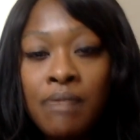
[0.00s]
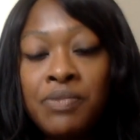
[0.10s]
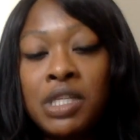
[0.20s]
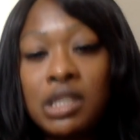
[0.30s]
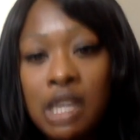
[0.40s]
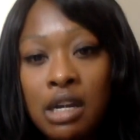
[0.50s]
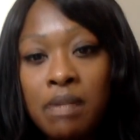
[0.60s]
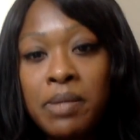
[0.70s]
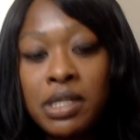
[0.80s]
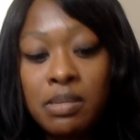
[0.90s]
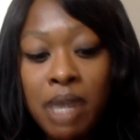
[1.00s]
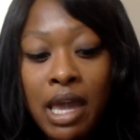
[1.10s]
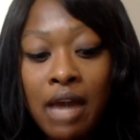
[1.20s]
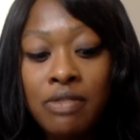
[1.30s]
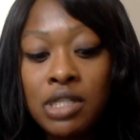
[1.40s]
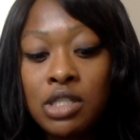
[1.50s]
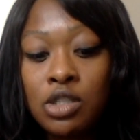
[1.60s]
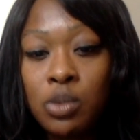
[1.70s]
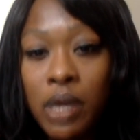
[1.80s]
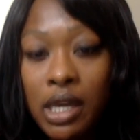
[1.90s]
The therapist may have to
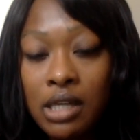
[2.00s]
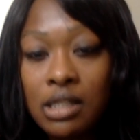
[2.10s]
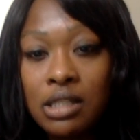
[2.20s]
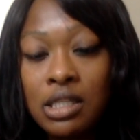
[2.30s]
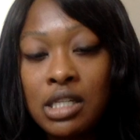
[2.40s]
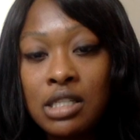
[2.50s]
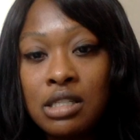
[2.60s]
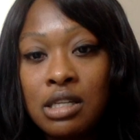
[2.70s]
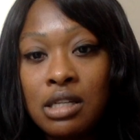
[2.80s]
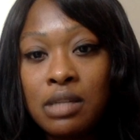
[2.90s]
tweak this